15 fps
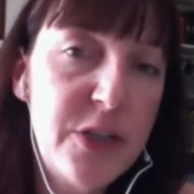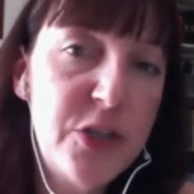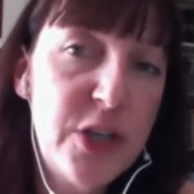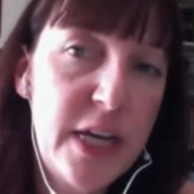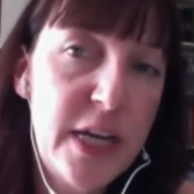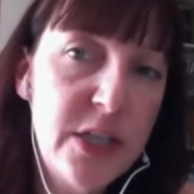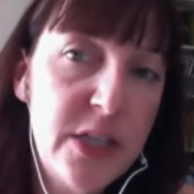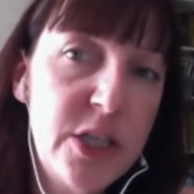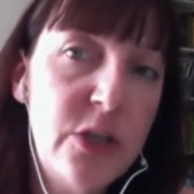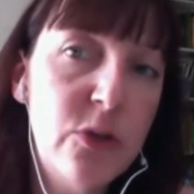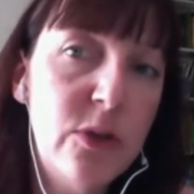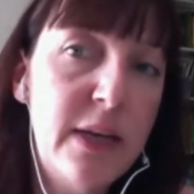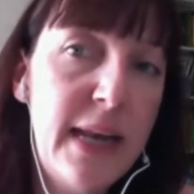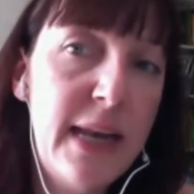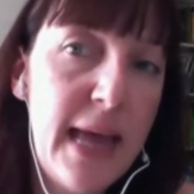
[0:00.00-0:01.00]
changing
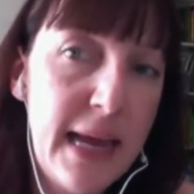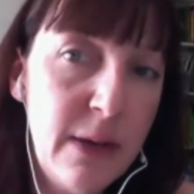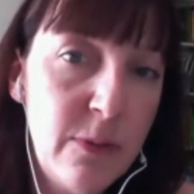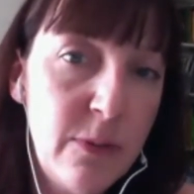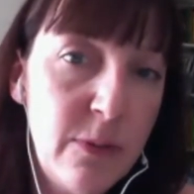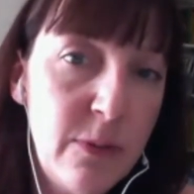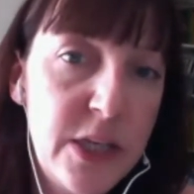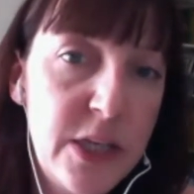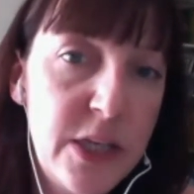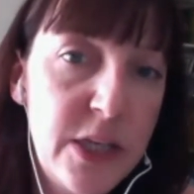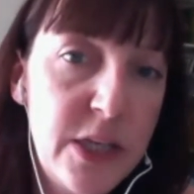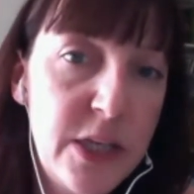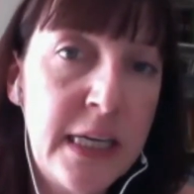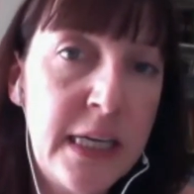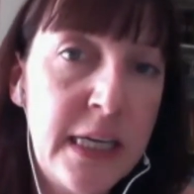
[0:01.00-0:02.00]
your language to
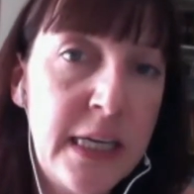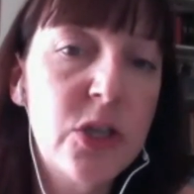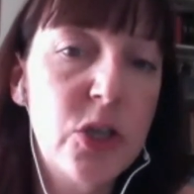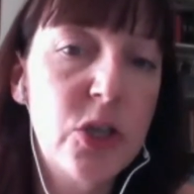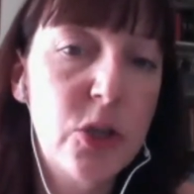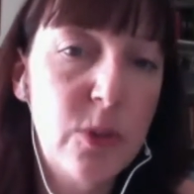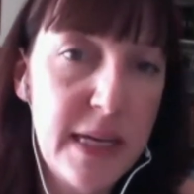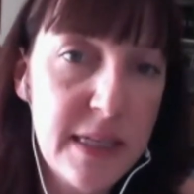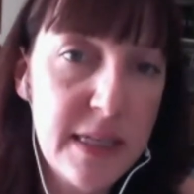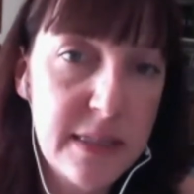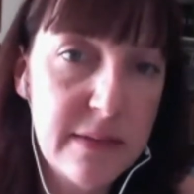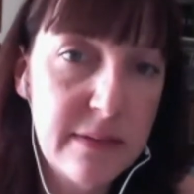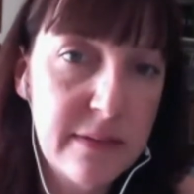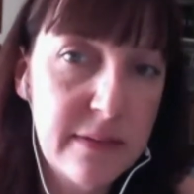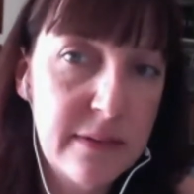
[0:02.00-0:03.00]
English US,